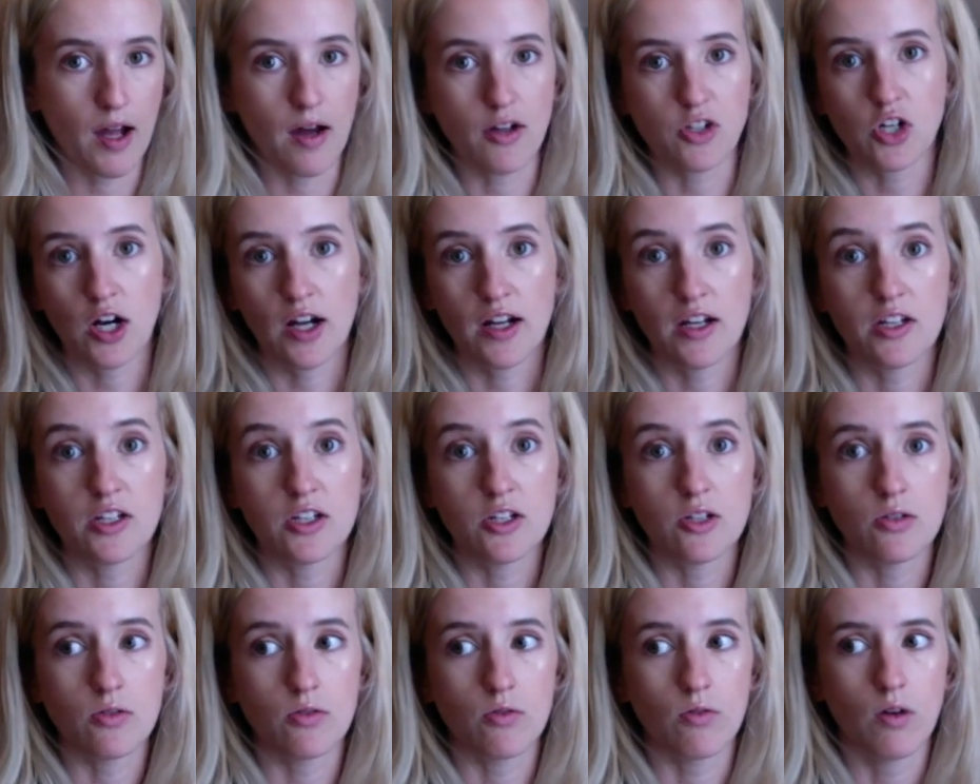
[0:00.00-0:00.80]
I try to
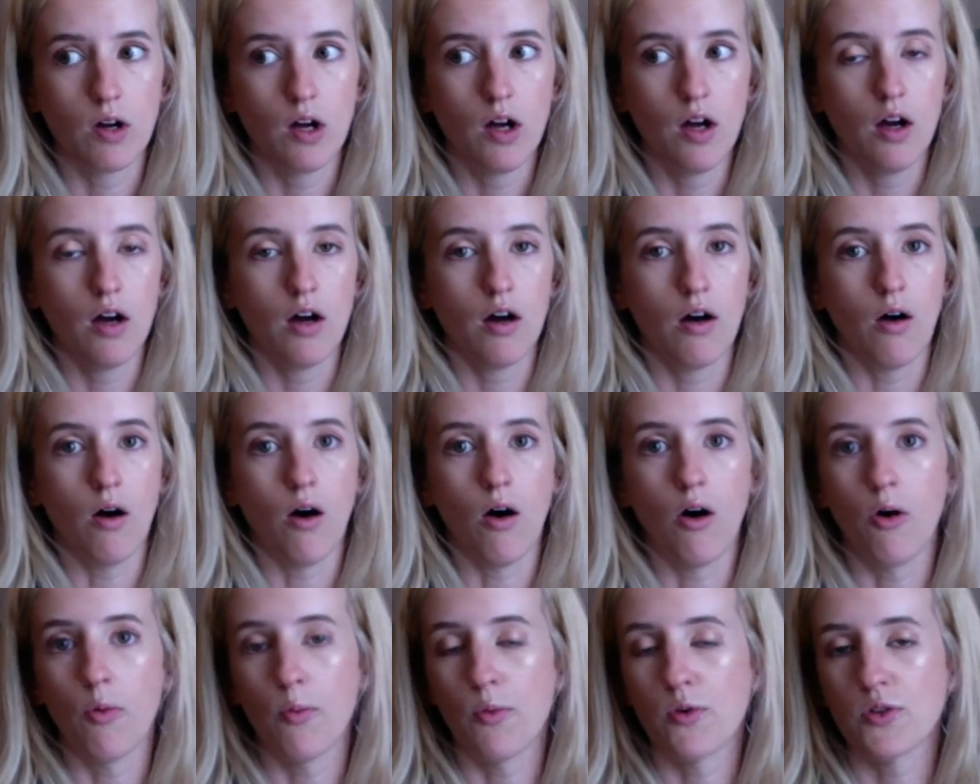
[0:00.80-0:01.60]
do
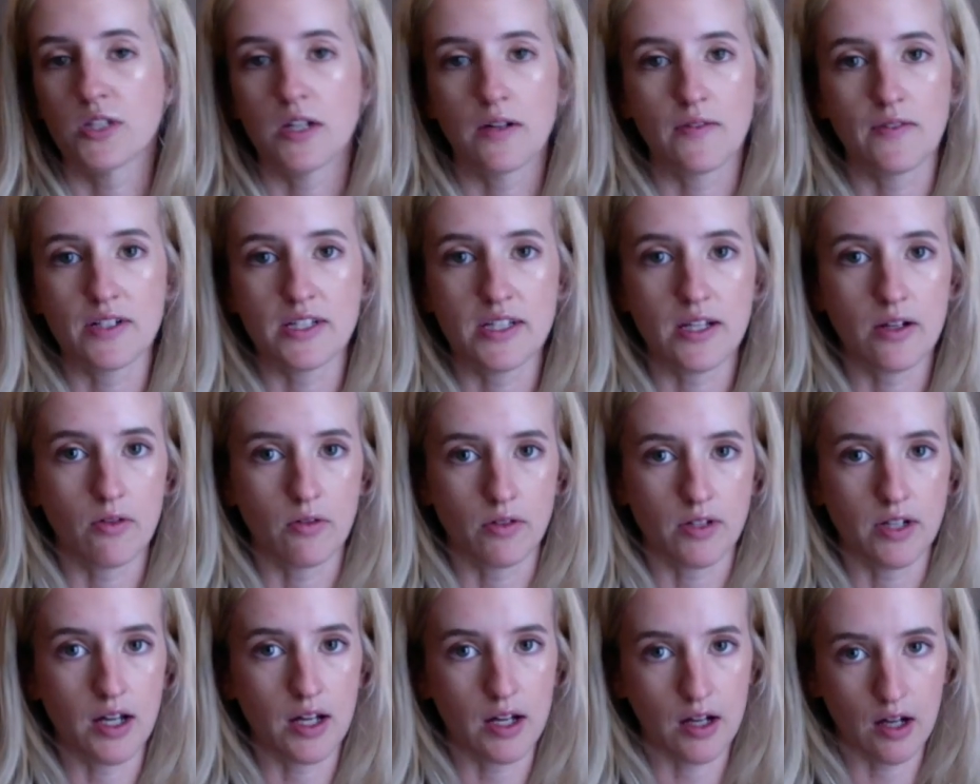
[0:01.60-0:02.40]
almost every single
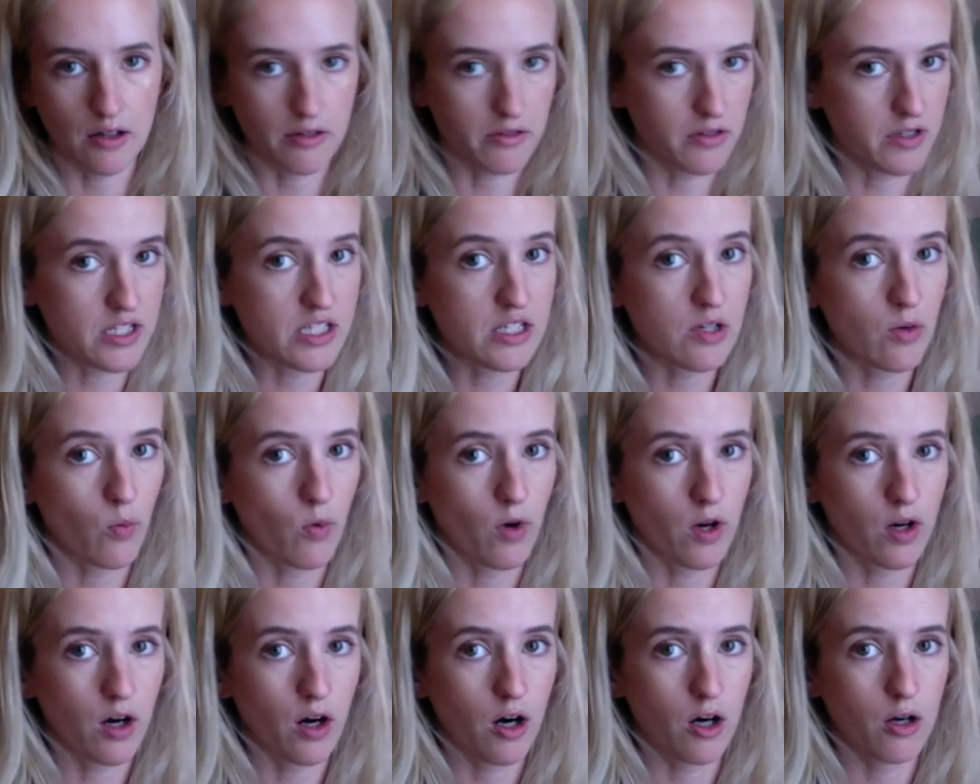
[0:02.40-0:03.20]
day, at least a
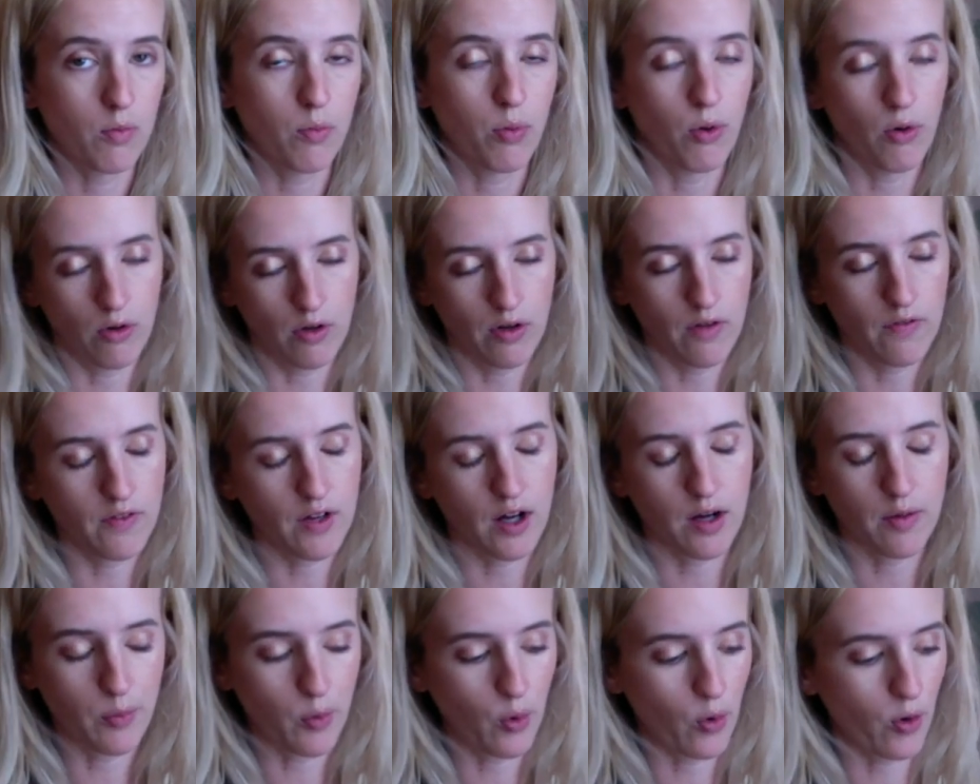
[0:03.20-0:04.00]
1-card pull, if
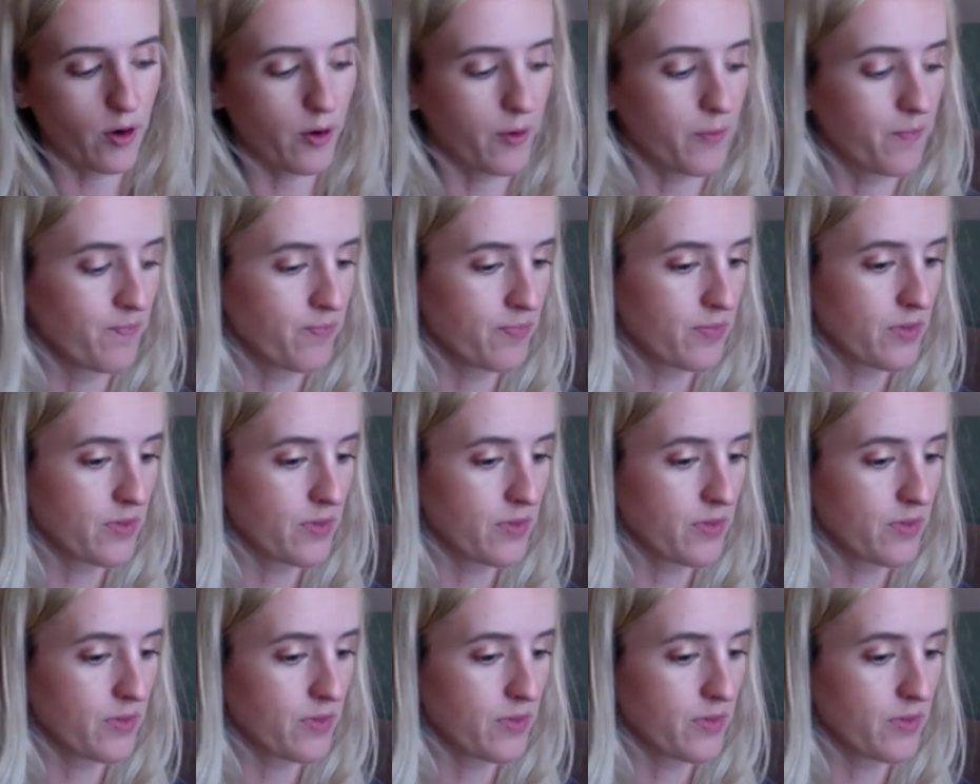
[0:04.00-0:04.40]
not more,